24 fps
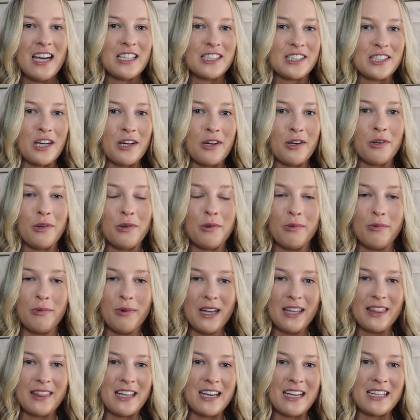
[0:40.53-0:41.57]
So
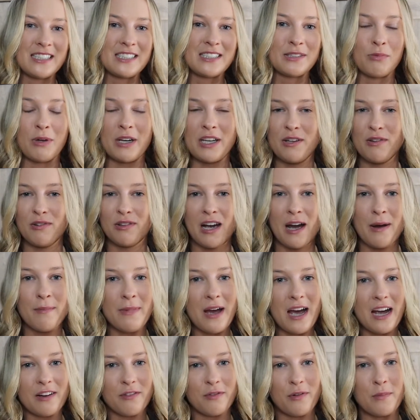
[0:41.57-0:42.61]
with this, when you come
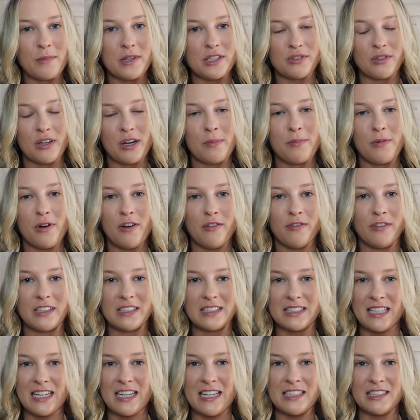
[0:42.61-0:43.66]
back from a trip
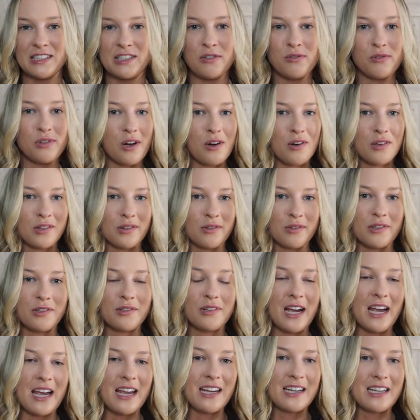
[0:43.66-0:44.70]
overseas, you go through
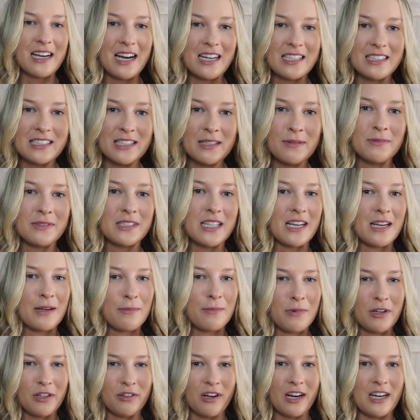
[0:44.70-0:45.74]
a customs and
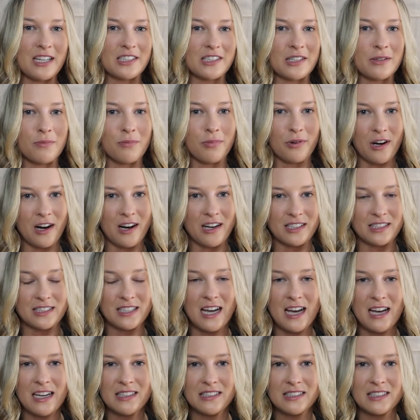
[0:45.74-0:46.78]
immigration
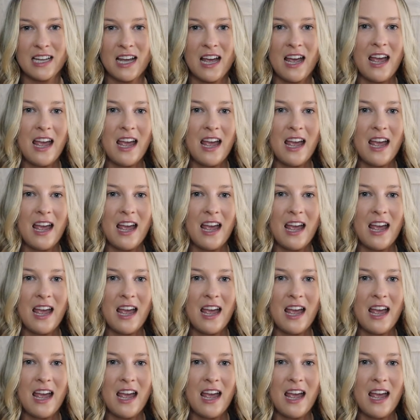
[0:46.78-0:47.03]
process.